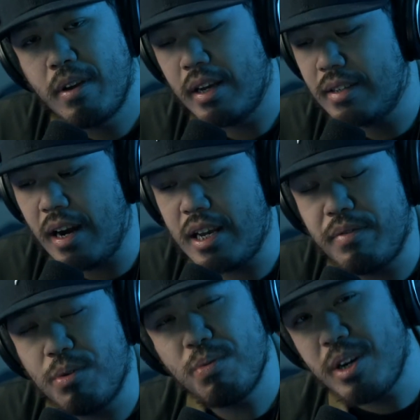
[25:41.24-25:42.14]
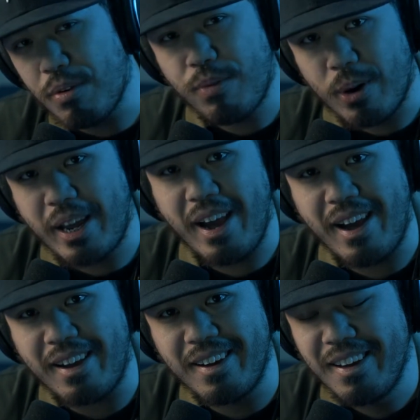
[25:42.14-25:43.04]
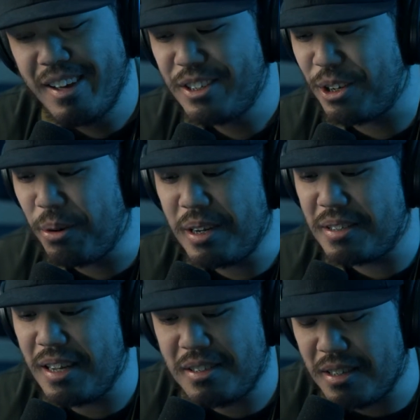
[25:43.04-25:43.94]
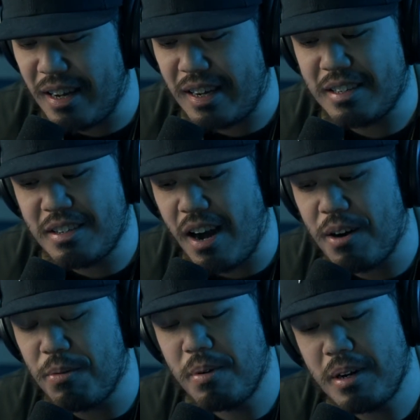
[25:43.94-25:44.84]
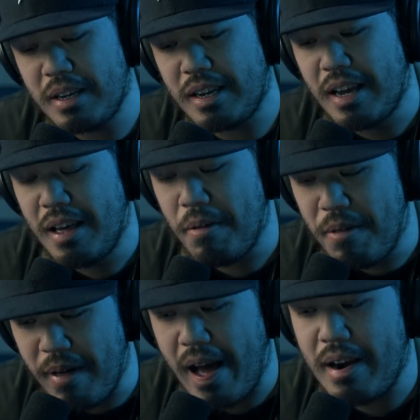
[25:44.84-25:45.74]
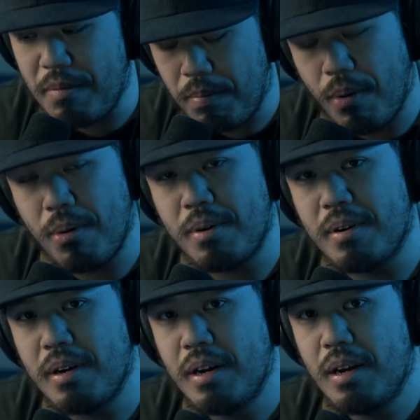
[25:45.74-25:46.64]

It's not even real 4K. So it's like, it's not really that important